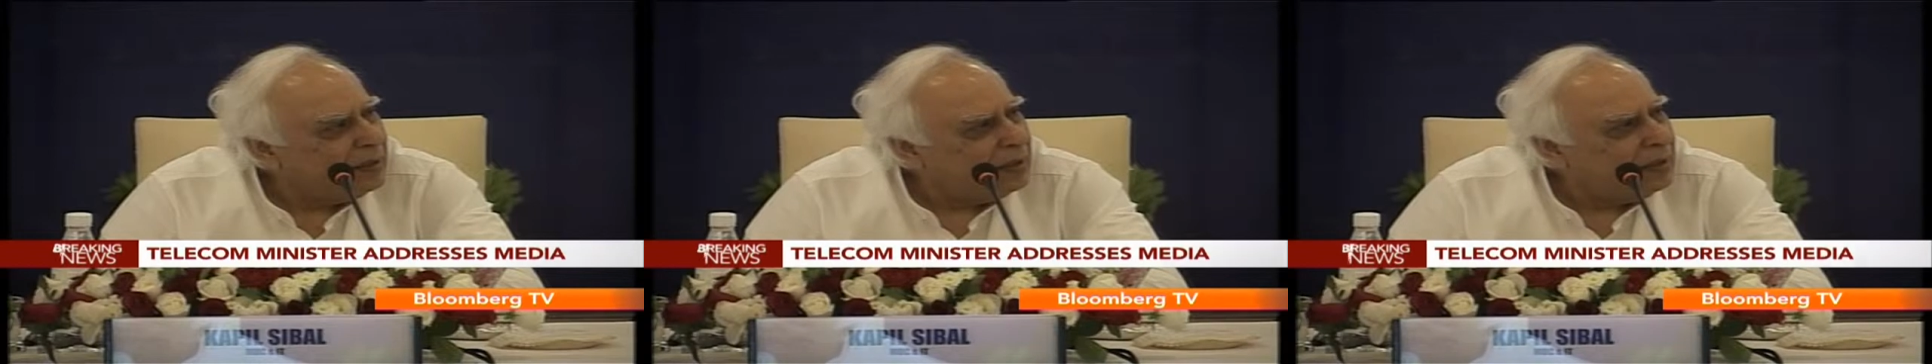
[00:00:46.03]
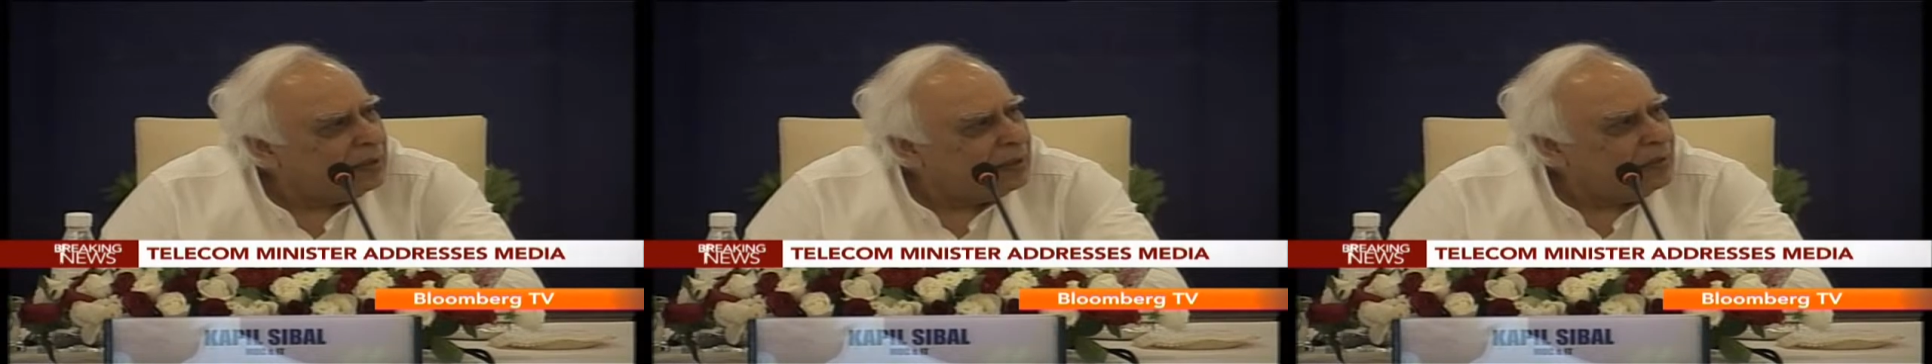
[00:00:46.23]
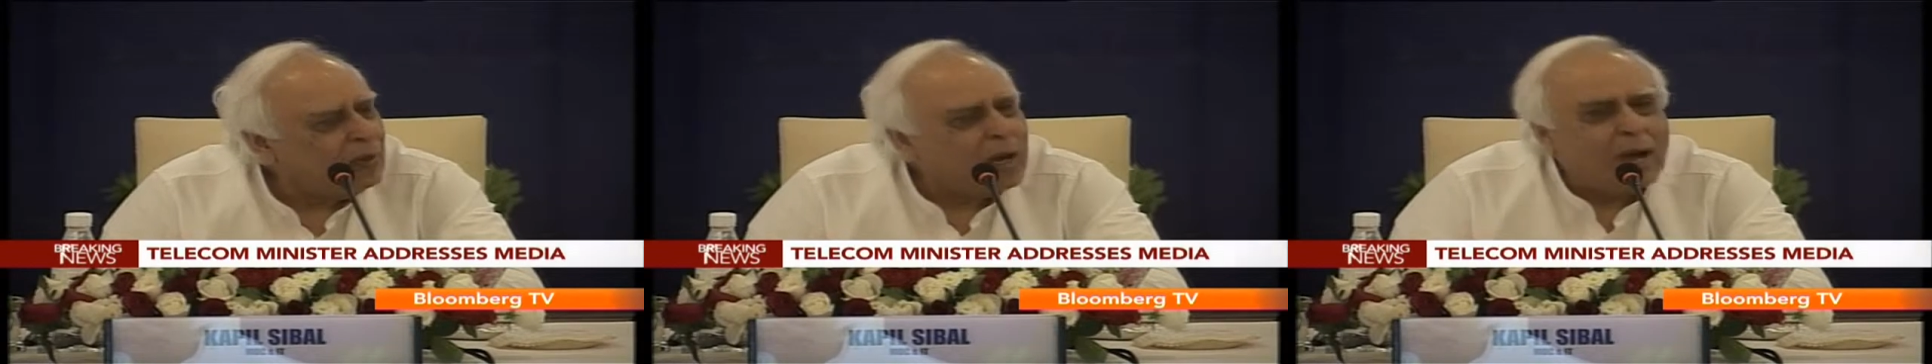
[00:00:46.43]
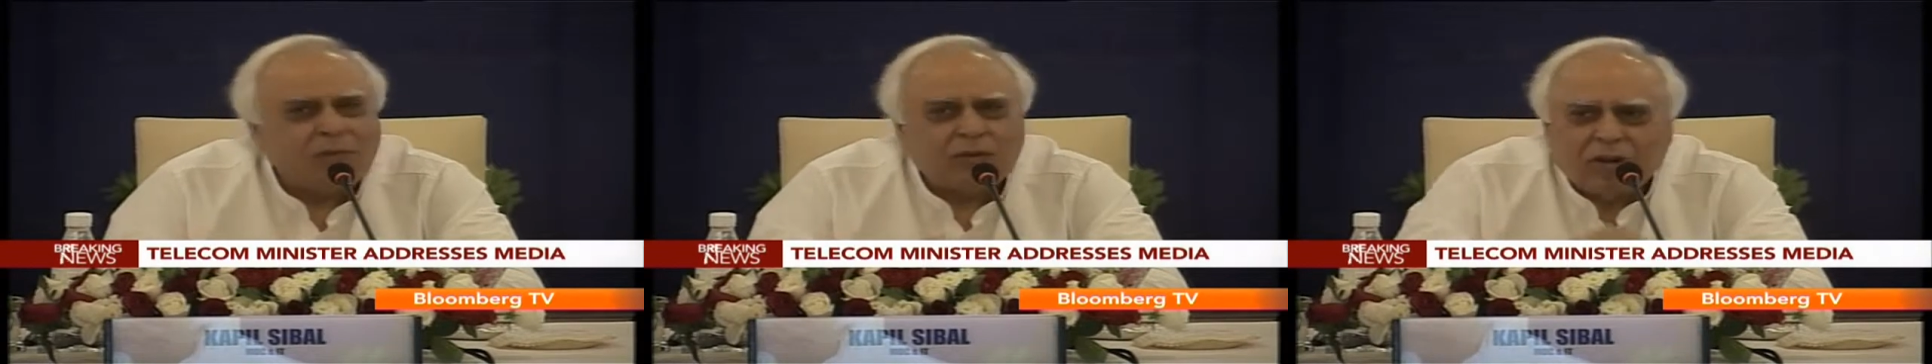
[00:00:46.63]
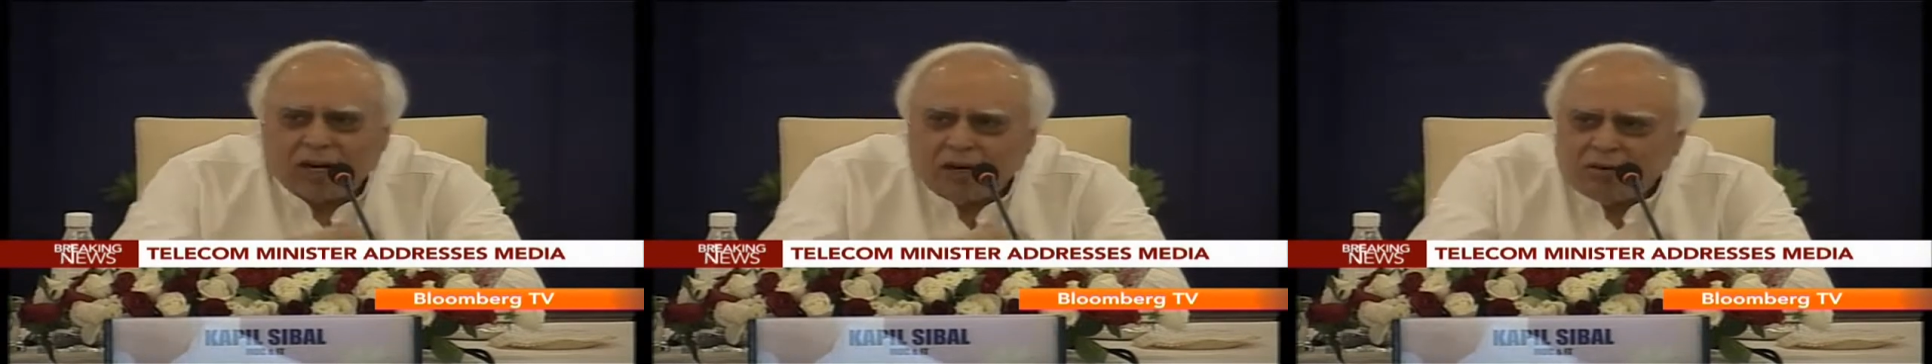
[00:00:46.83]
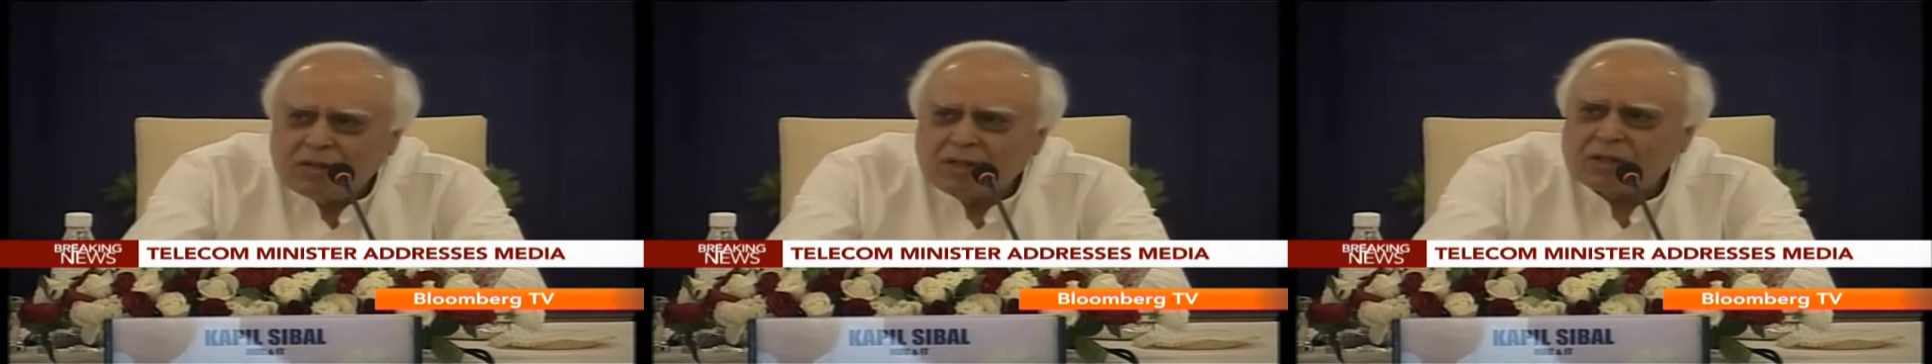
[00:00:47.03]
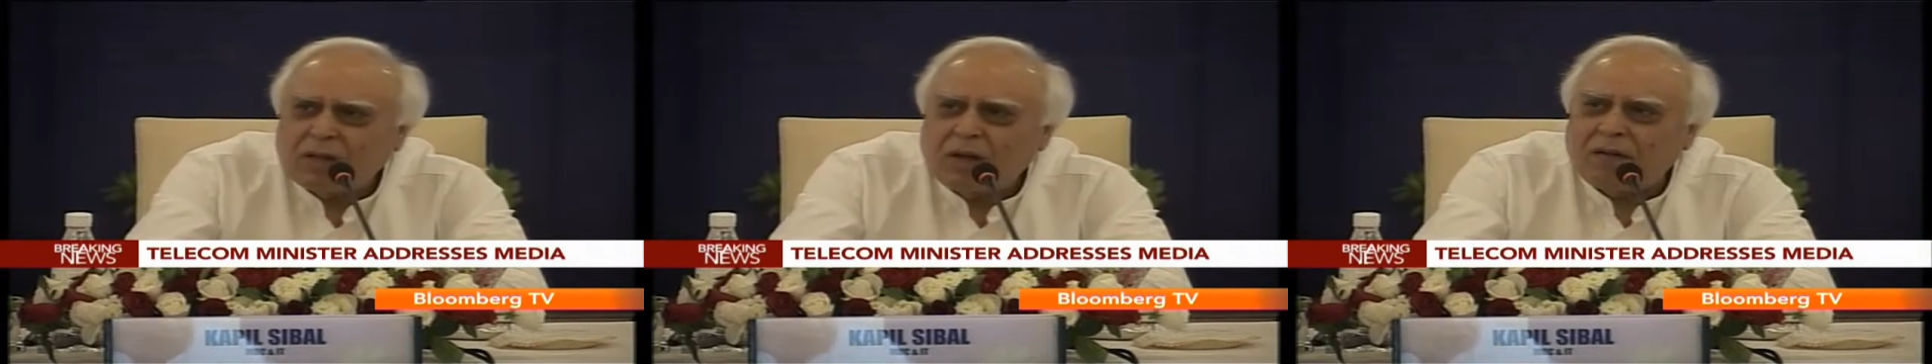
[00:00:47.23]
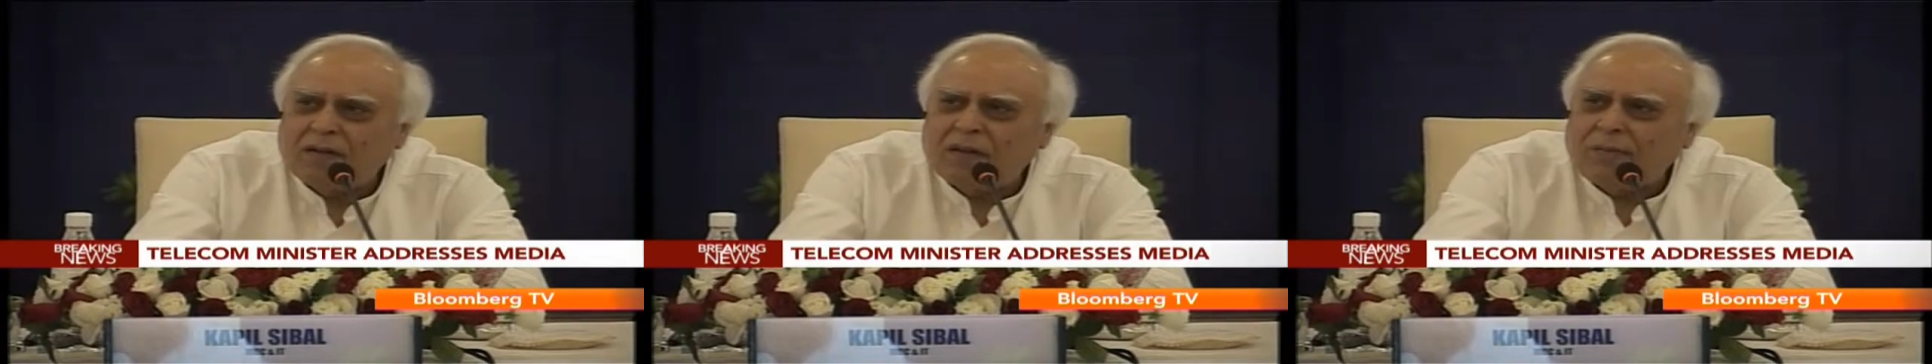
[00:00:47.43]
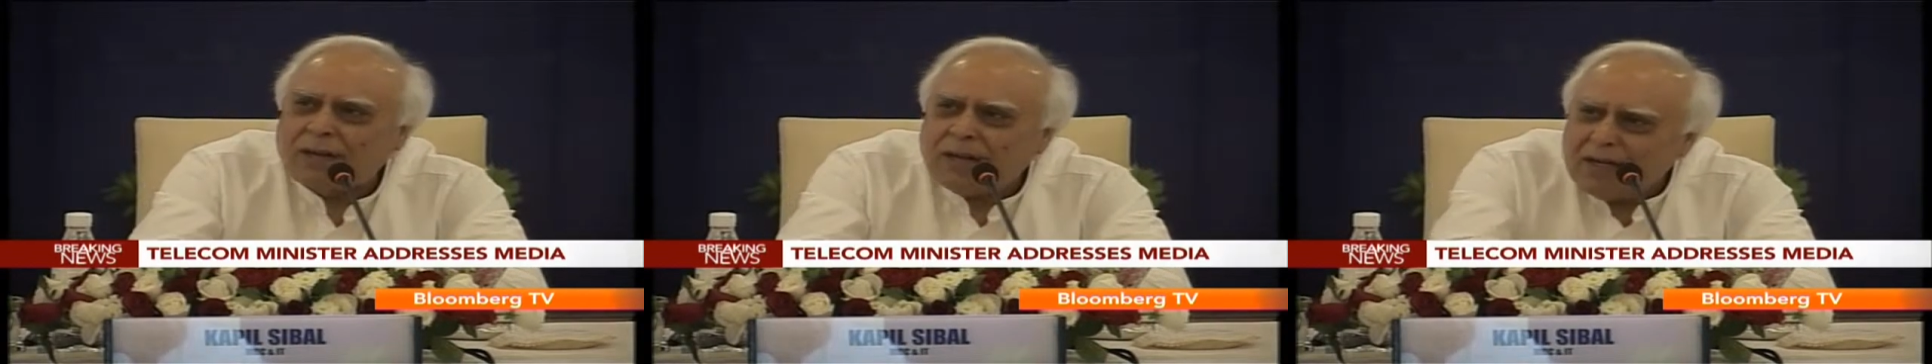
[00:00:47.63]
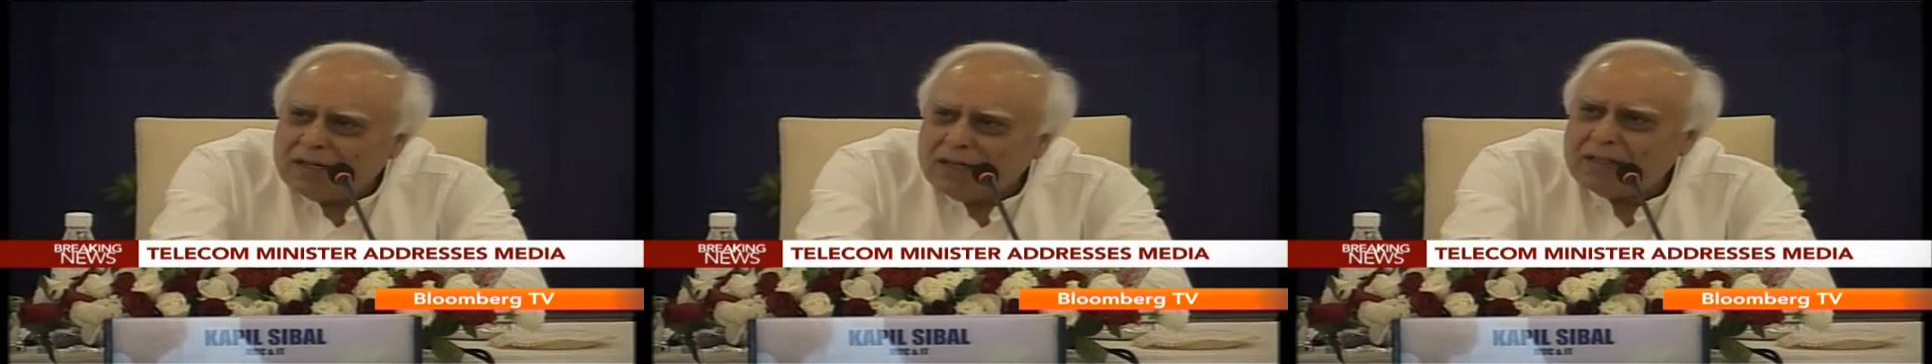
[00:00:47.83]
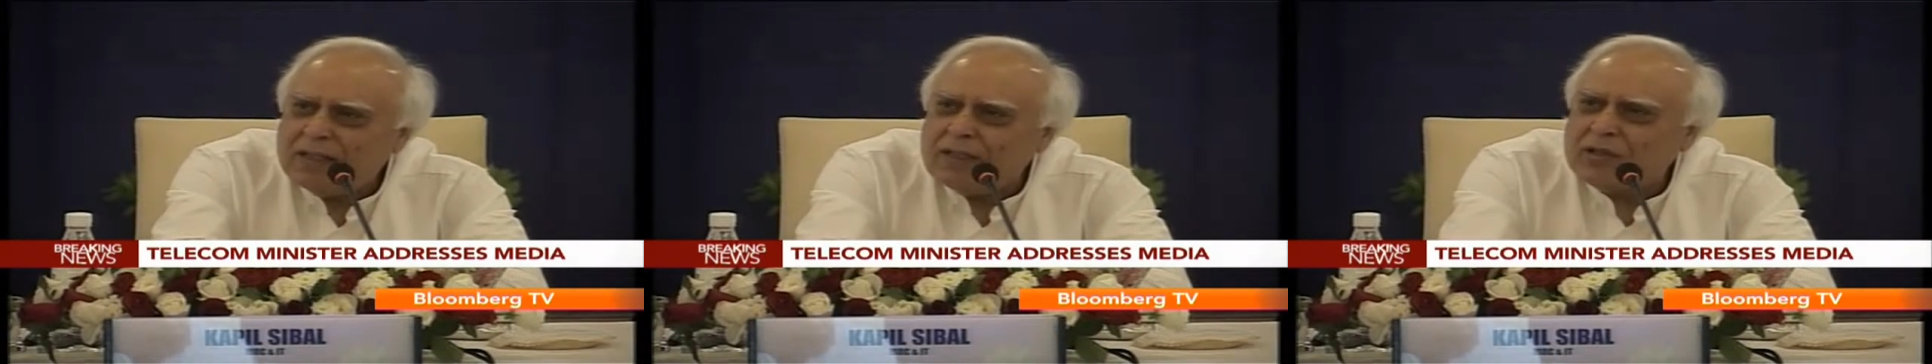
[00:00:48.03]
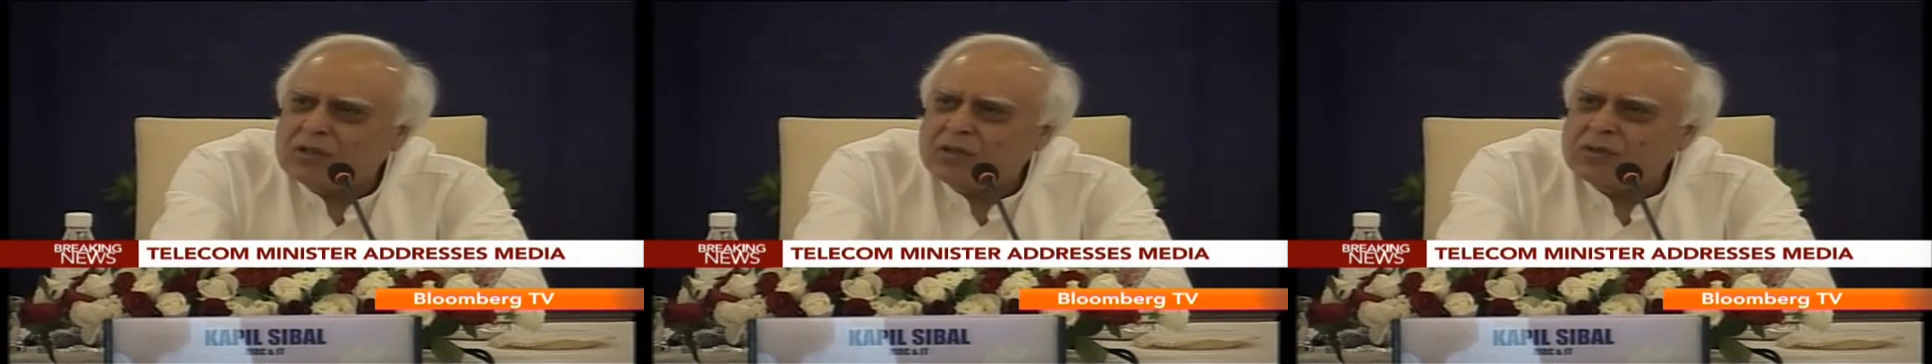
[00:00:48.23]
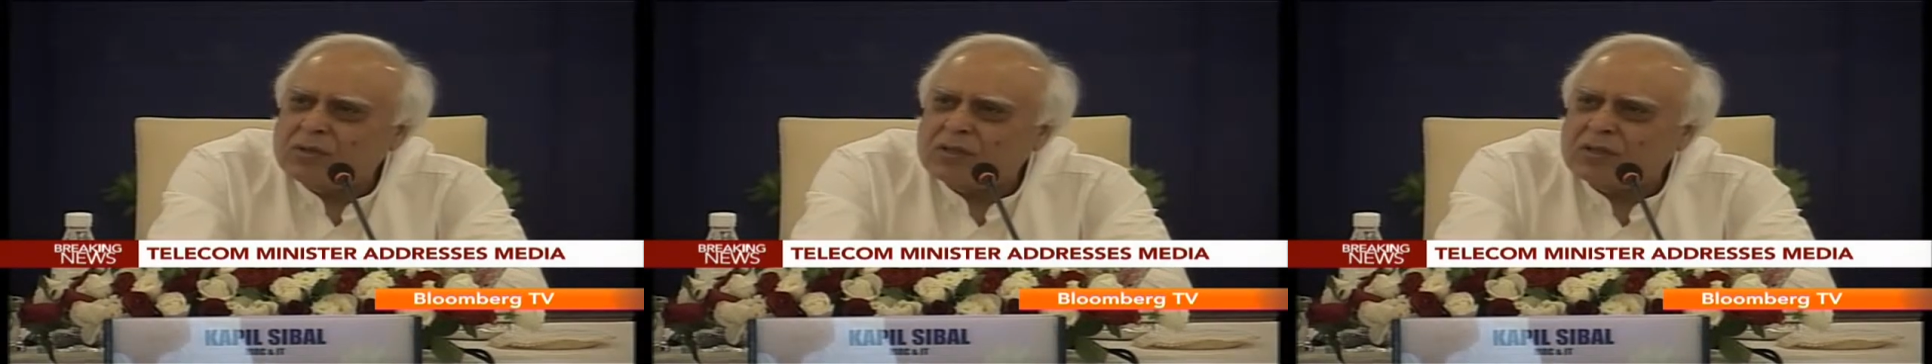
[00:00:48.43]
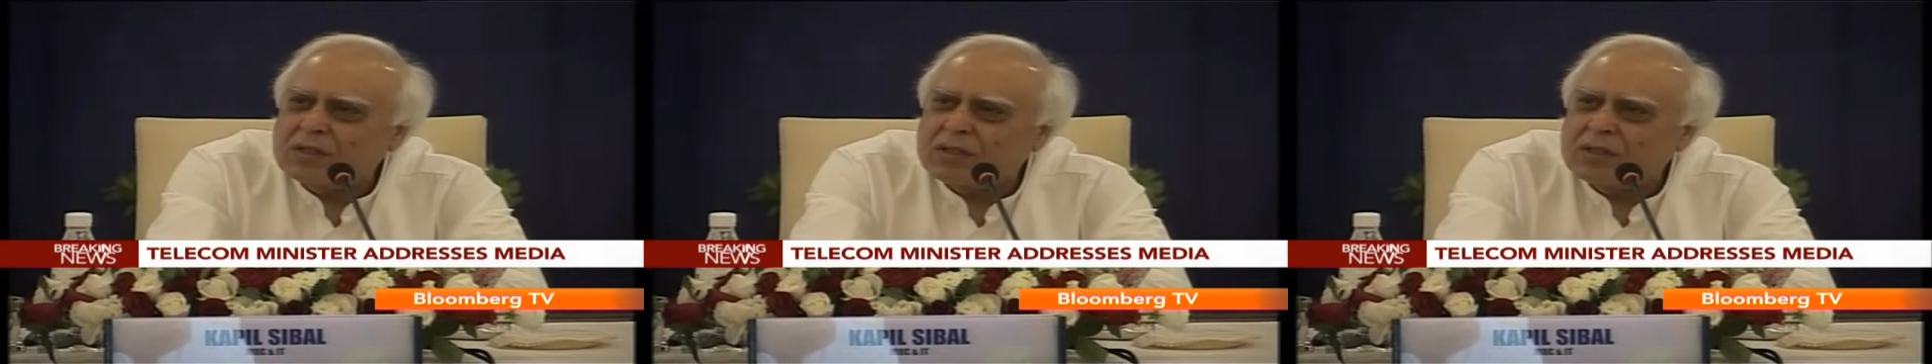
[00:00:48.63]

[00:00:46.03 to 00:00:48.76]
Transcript: Uh, I'm trying to resolve the penalty issues,